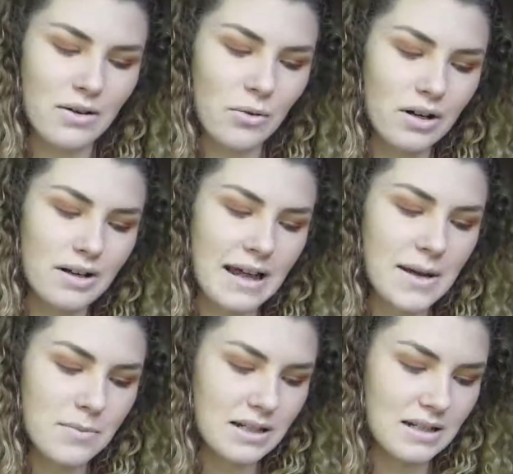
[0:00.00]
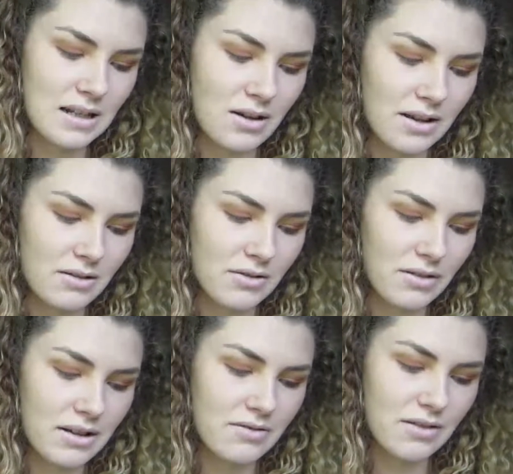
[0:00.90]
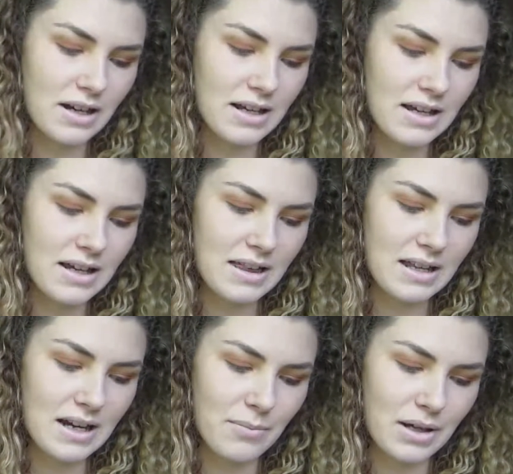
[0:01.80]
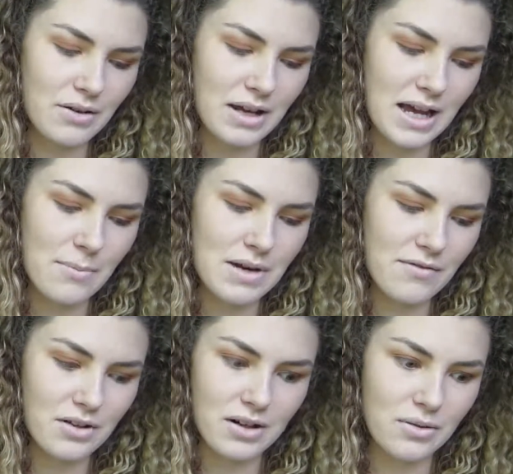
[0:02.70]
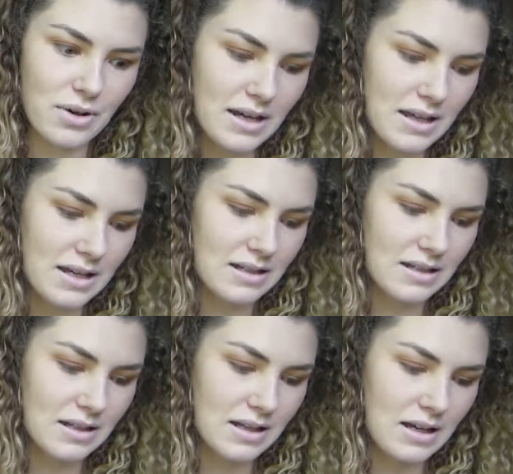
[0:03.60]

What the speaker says: or names because I thought they were really funny, and then I'm like, okay, I'm never gonna wear this.